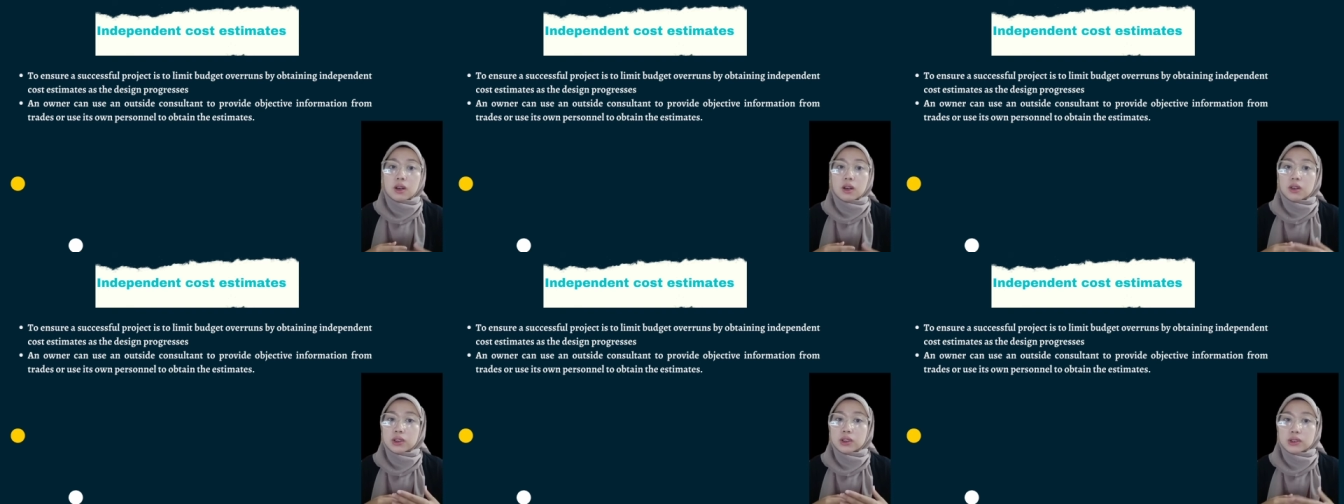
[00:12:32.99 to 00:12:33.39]

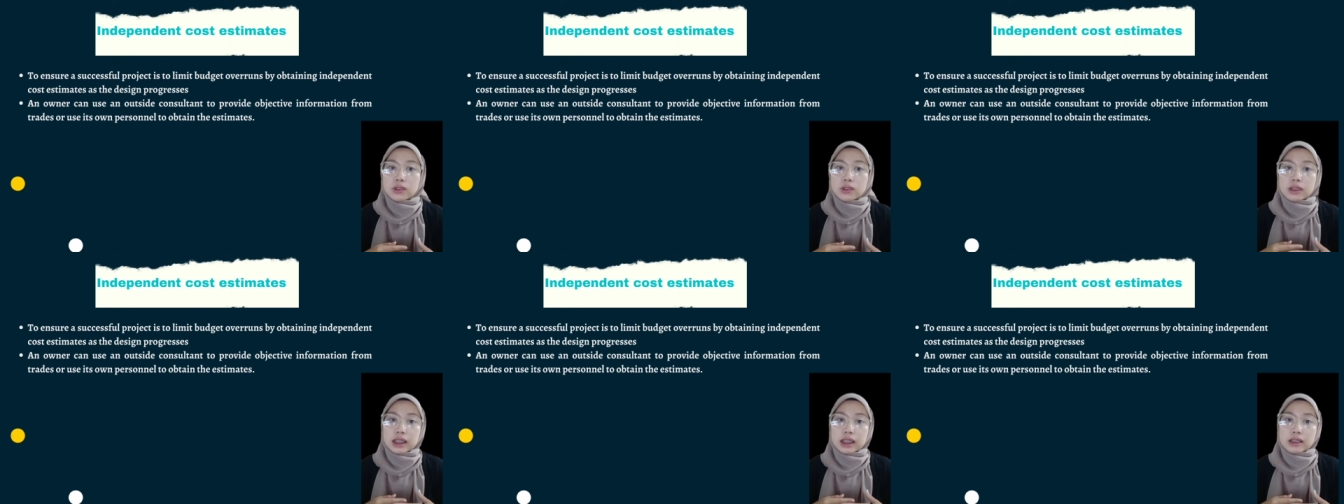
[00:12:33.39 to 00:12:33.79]
or
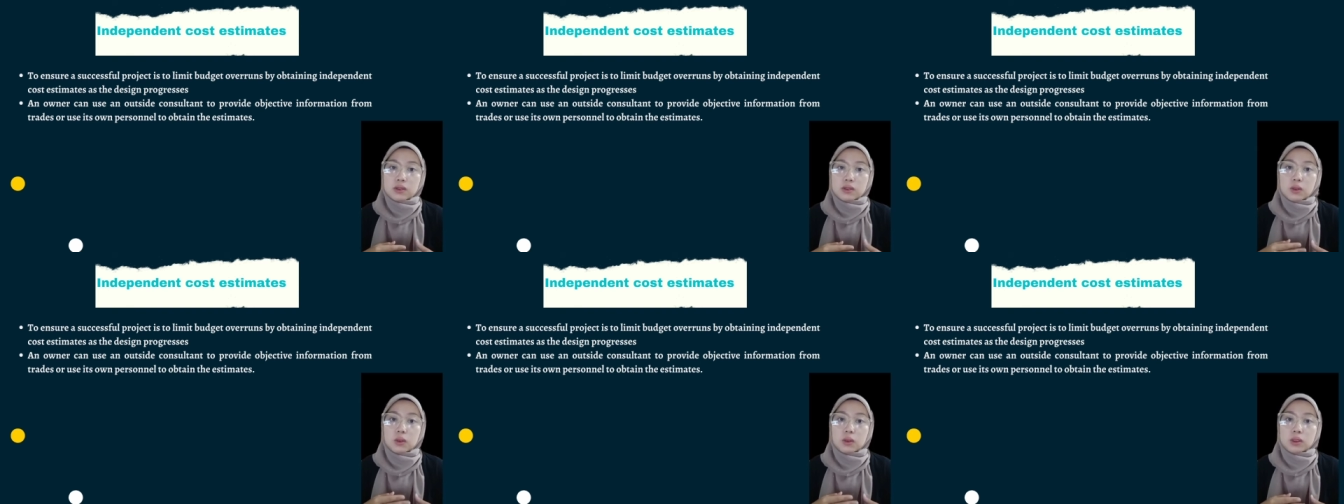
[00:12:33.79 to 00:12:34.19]
use
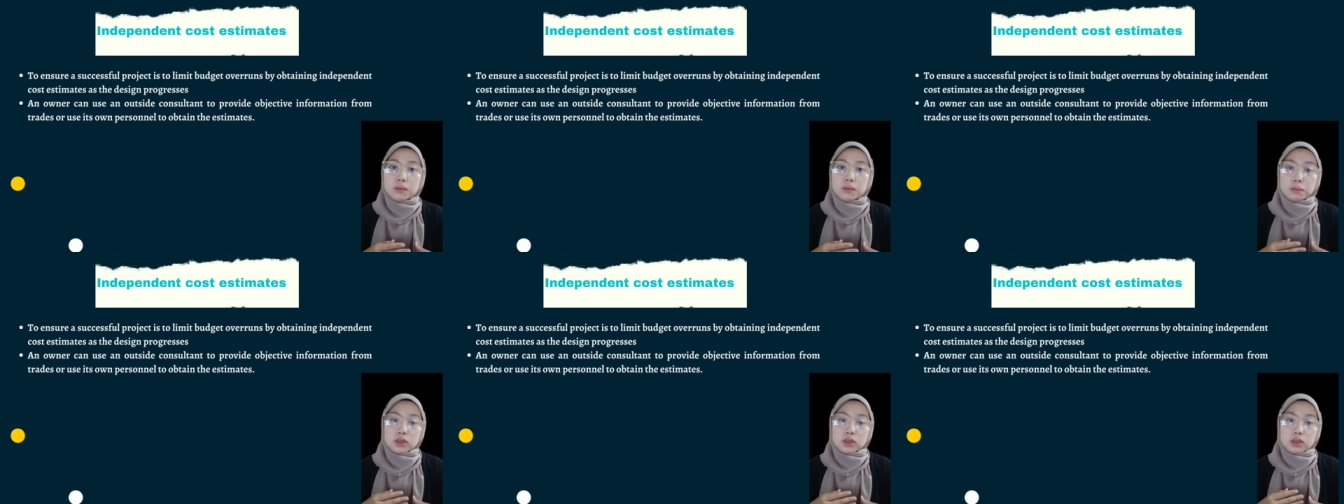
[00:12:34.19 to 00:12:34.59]
its
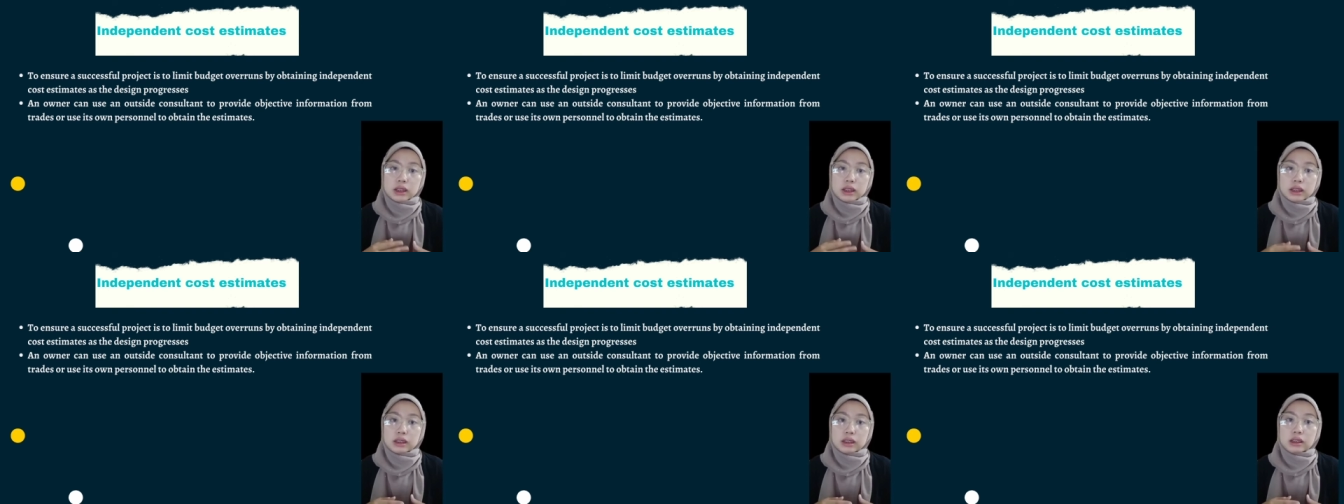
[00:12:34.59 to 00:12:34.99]
own
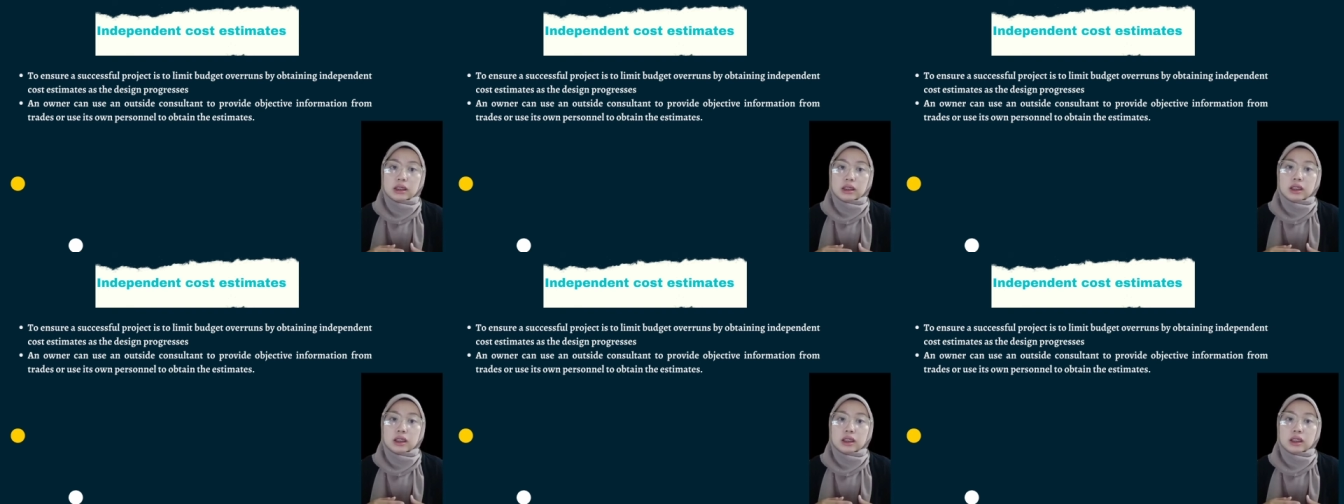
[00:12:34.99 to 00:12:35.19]
personnel